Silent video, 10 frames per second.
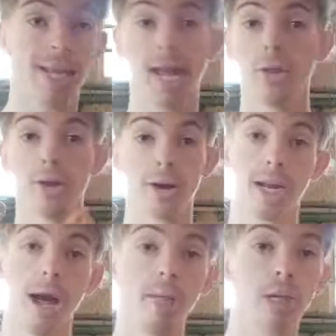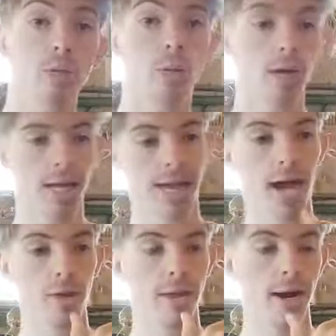in how their economics work, and
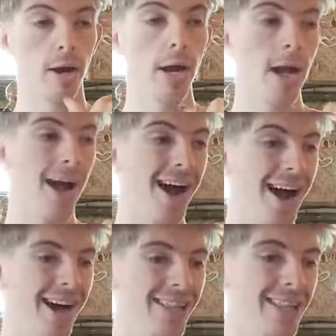how their uh,